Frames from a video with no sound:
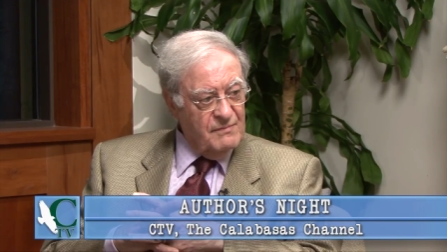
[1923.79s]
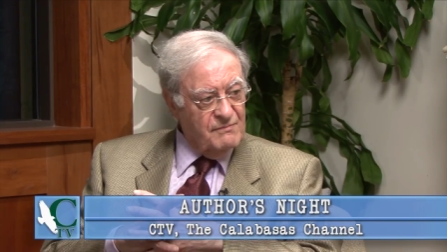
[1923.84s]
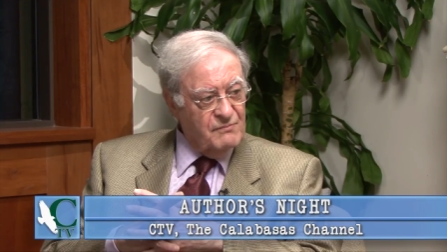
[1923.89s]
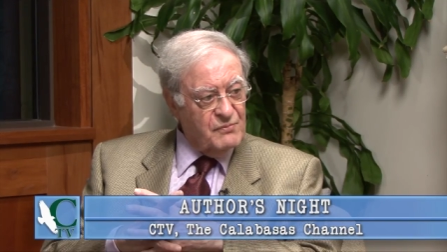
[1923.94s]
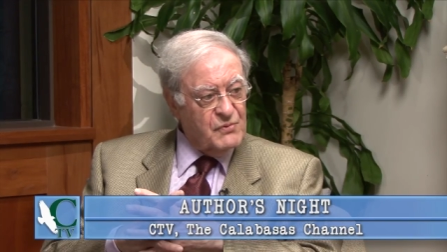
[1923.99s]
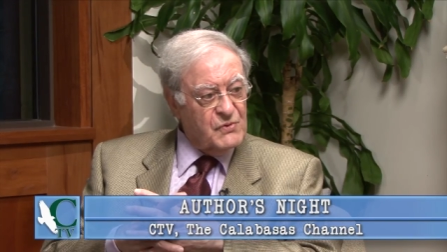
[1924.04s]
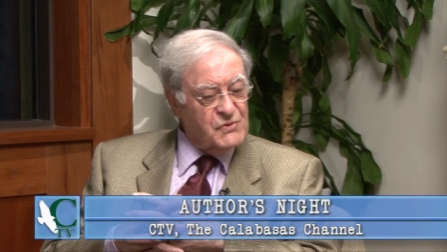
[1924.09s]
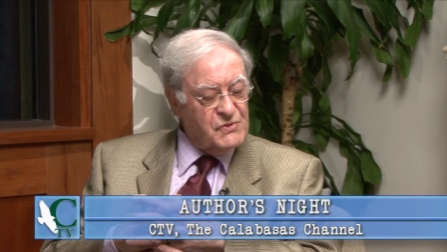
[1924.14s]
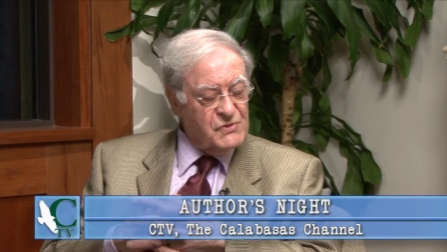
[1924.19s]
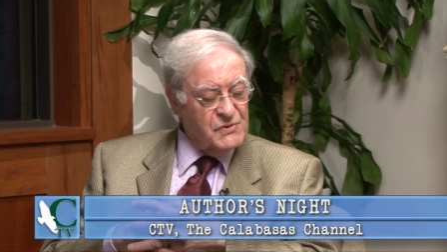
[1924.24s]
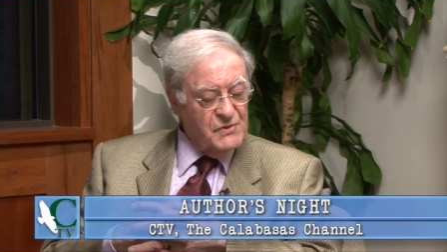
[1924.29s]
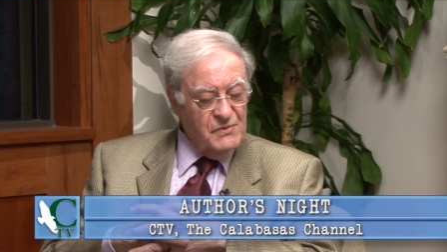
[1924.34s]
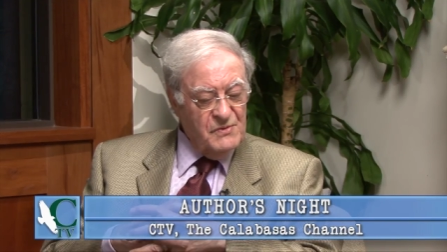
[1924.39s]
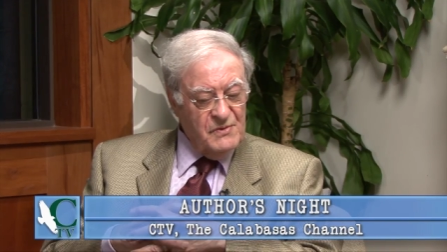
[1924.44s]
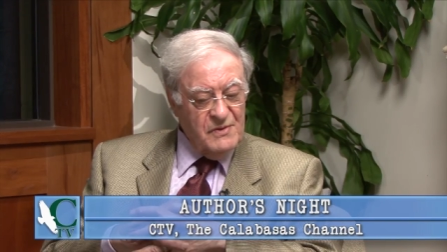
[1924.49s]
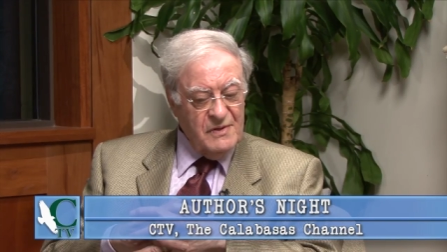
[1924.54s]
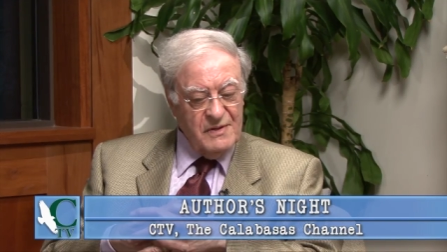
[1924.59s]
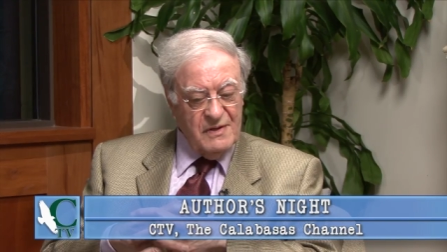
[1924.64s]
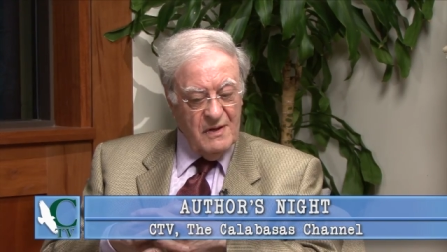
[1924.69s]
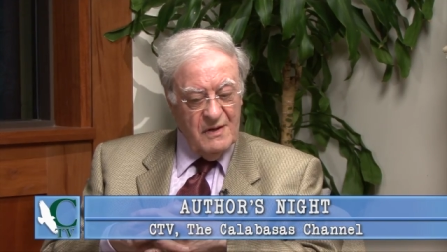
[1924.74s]

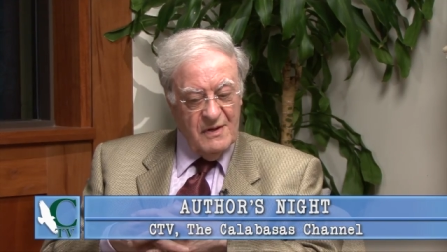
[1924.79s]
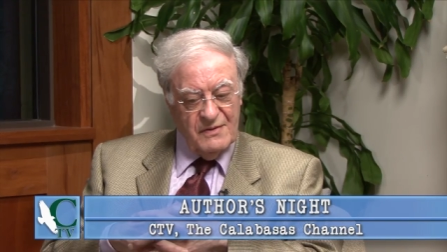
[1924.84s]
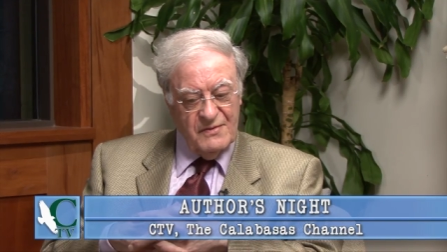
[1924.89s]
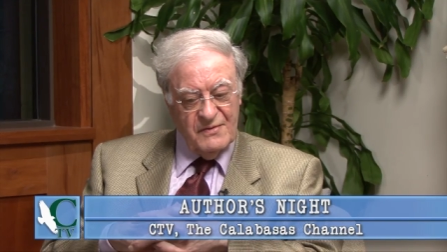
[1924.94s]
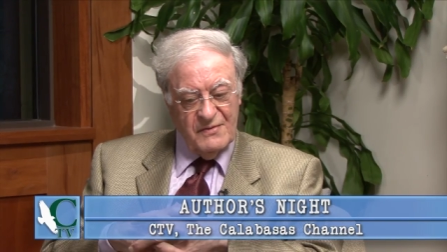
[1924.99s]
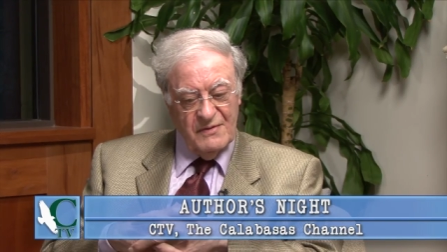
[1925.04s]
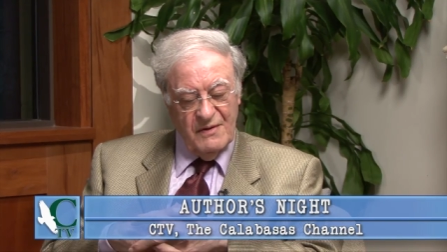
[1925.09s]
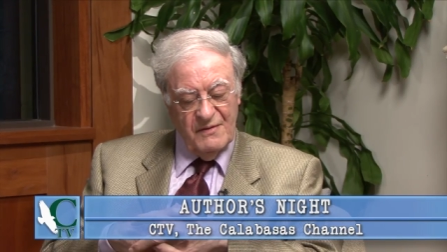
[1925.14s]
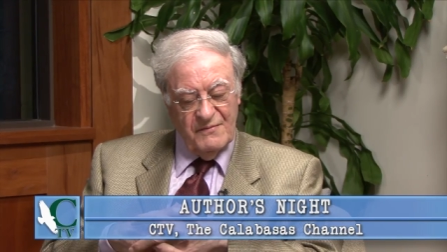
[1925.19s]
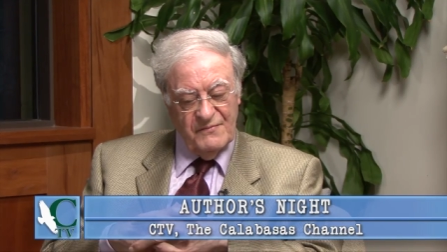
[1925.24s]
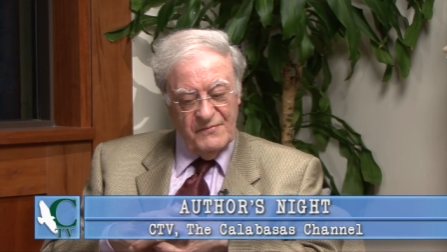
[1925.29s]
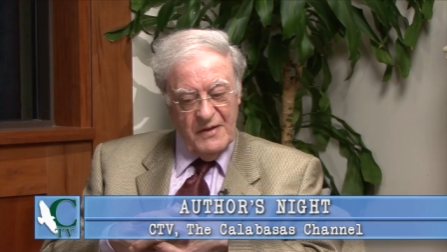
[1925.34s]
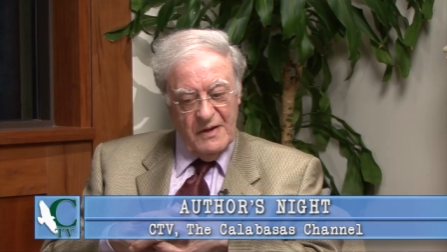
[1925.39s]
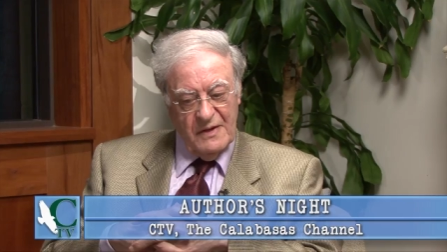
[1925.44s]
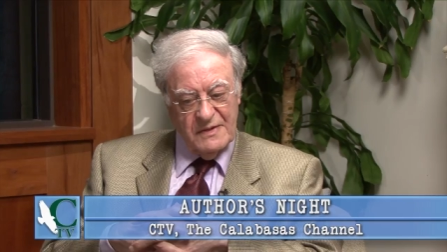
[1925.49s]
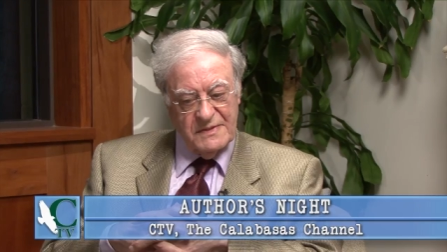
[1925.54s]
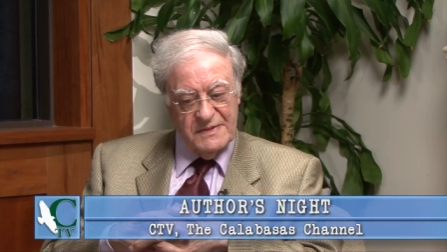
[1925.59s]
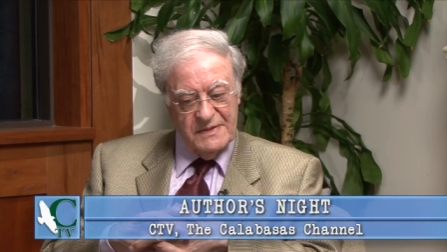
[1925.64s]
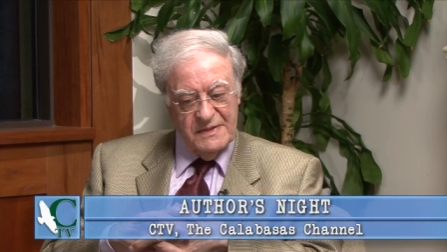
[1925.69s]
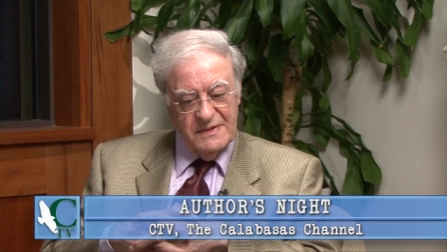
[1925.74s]
pursuer and hunter of
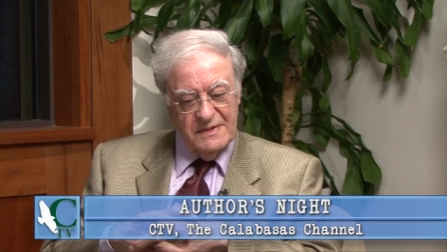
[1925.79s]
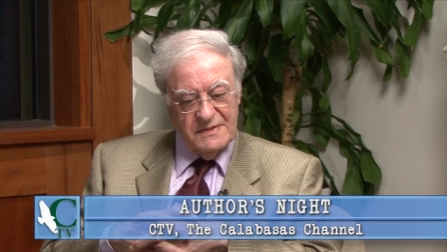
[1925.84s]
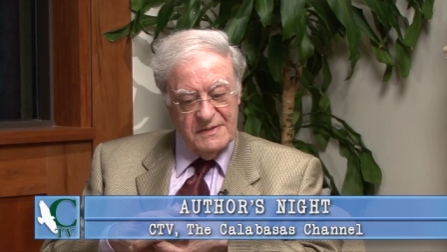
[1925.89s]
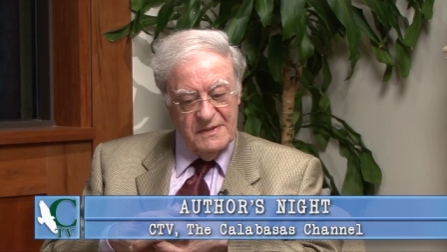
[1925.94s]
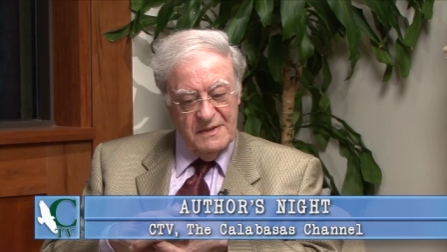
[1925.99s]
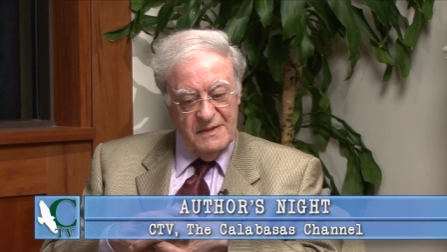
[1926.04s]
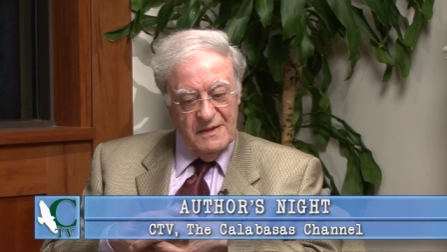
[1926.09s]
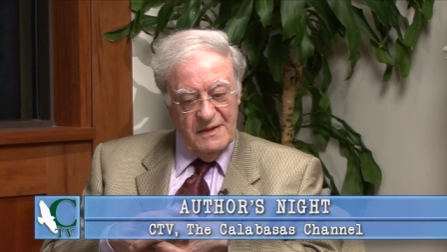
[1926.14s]
Nazis.